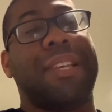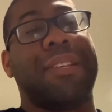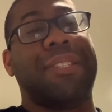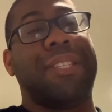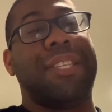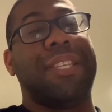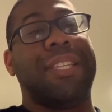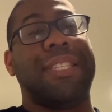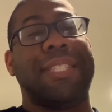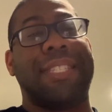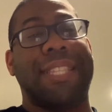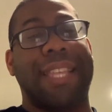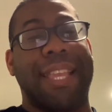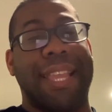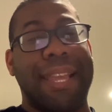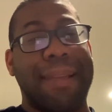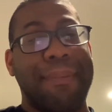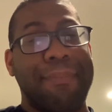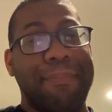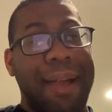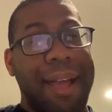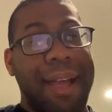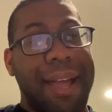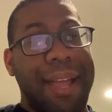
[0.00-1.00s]
She a
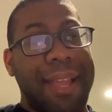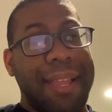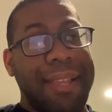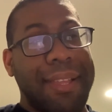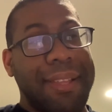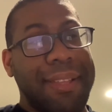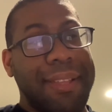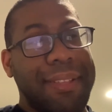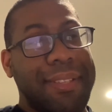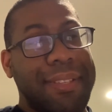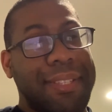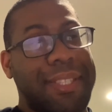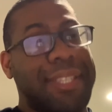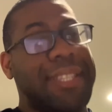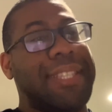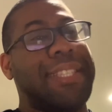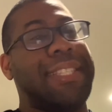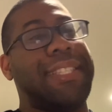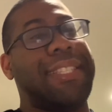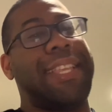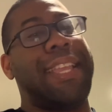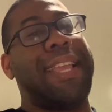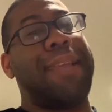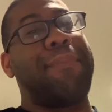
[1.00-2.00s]
standby? She a
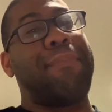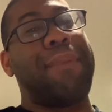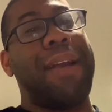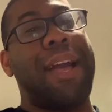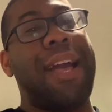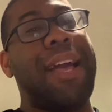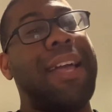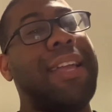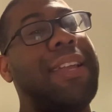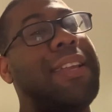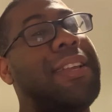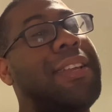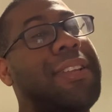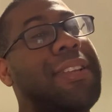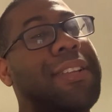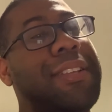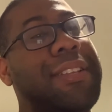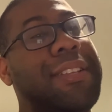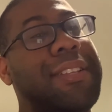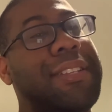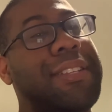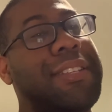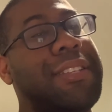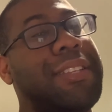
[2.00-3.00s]
standby?
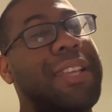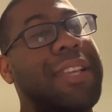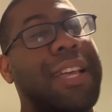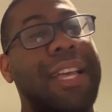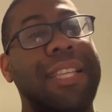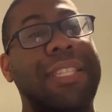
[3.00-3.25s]
A